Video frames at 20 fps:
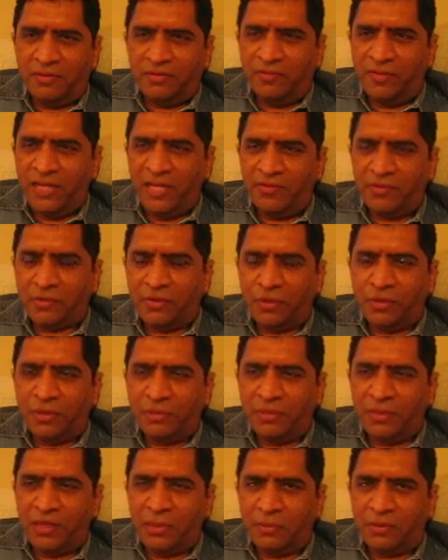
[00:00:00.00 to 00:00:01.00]
We left
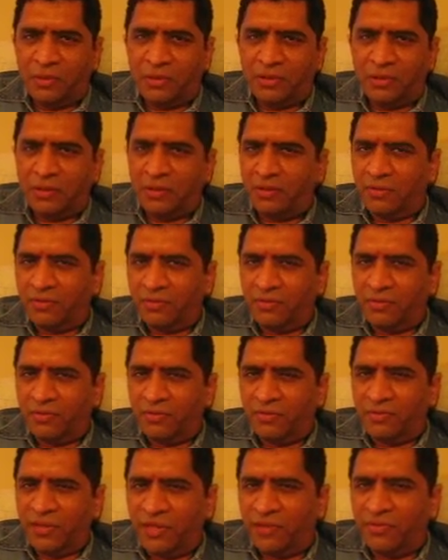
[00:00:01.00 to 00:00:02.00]
home by about
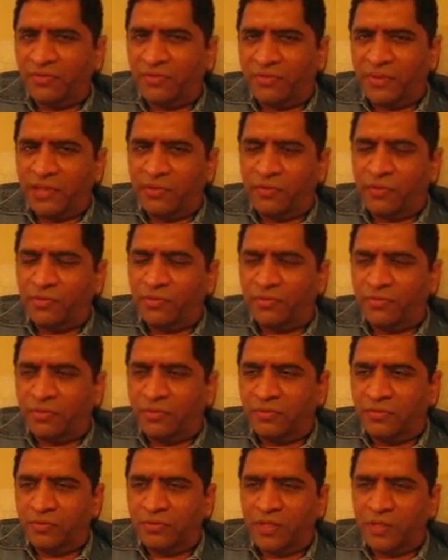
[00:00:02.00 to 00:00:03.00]

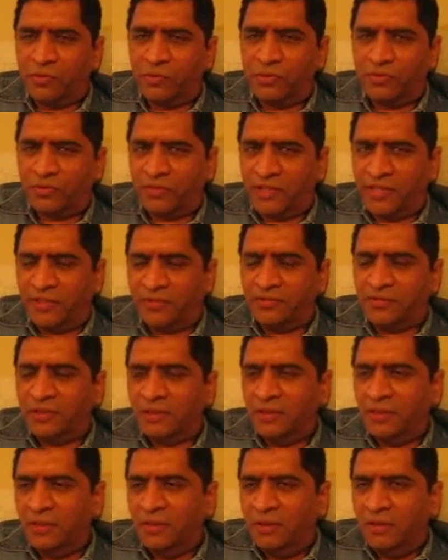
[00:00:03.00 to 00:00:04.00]
5:05.
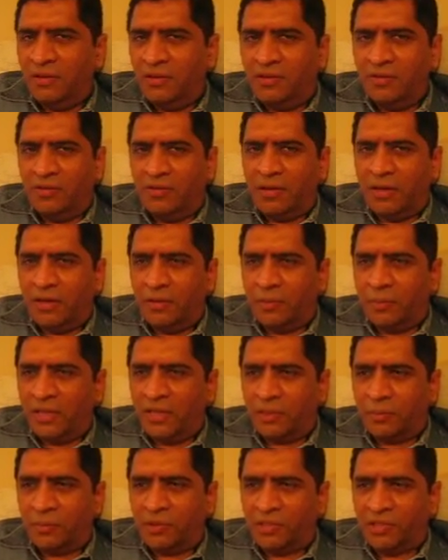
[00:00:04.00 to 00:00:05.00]

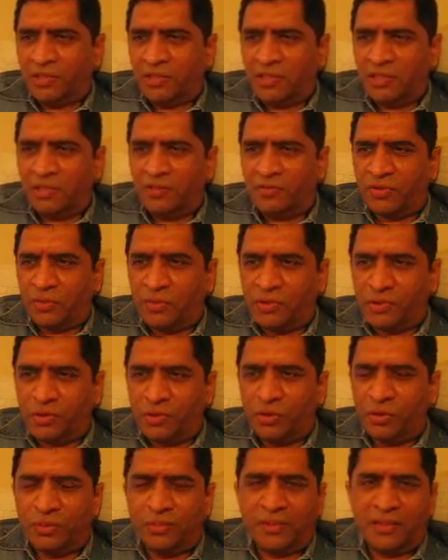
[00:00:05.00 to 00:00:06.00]
Picked up Krishna from his
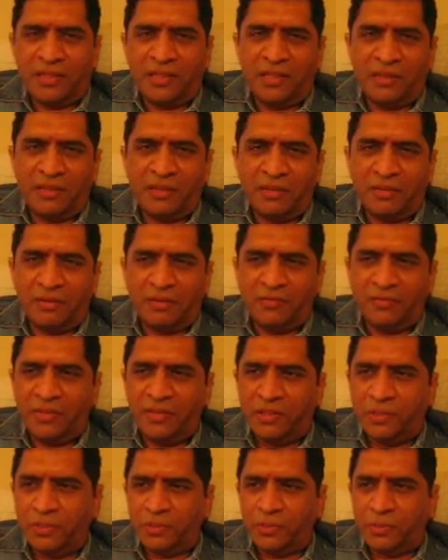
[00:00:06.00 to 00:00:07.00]
home and
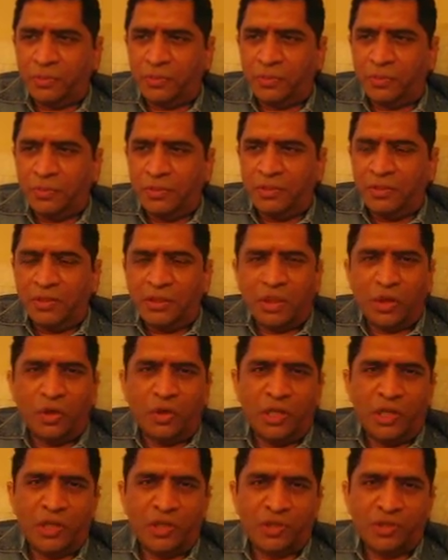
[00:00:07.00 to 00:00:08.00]
went to the
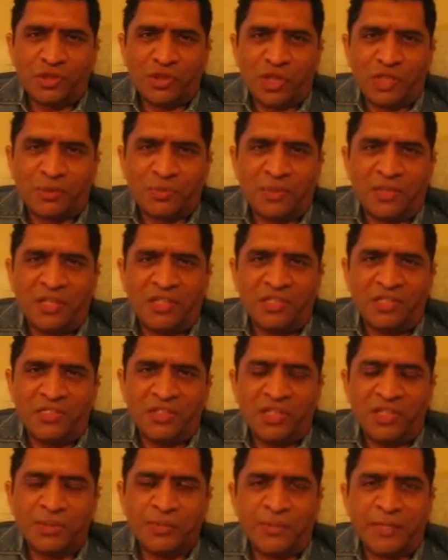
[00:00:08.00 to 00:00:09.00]
Holy Cross Hospital in
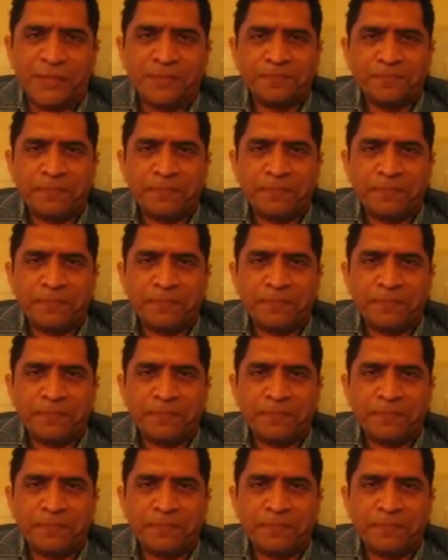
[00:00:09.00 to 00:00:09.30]
Silver Spring.